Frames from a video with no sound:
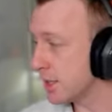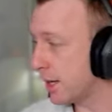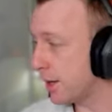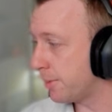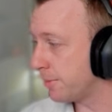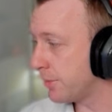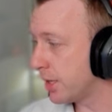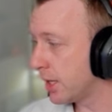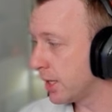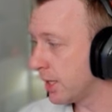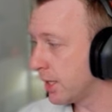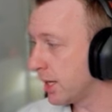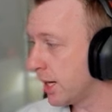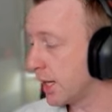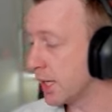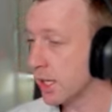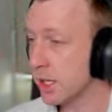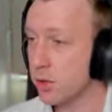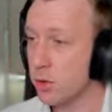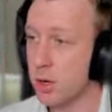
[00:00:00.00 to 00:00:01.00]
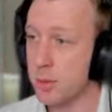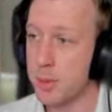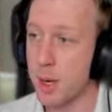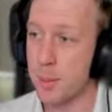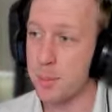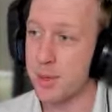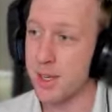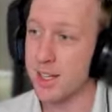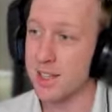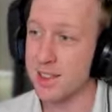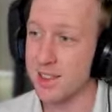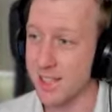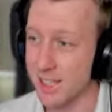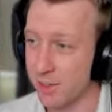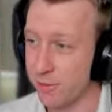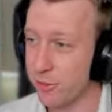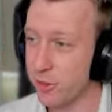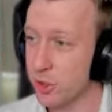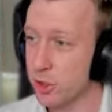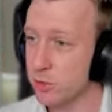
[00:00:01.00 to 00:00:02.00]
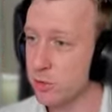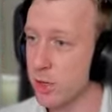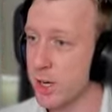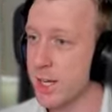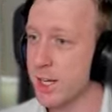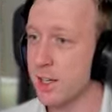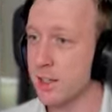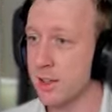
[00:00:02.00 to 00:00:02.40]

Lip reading: Another one might be a Leafeon, right?